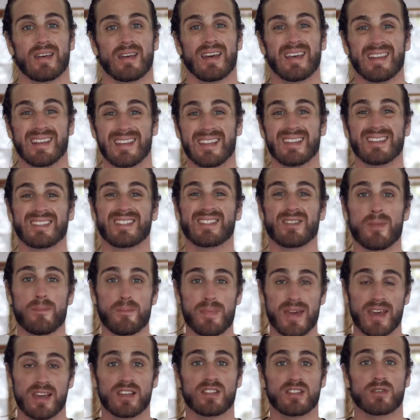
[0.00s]
And this is the
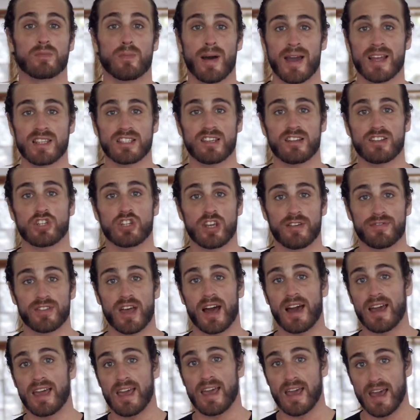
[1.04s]
biggest mindset shift
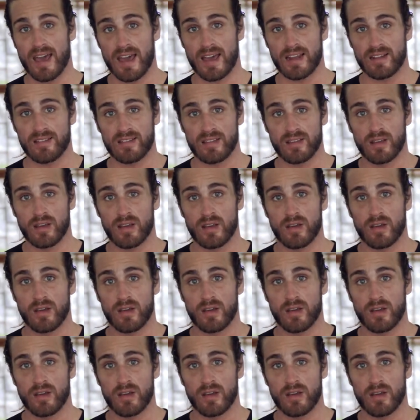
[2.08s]
I had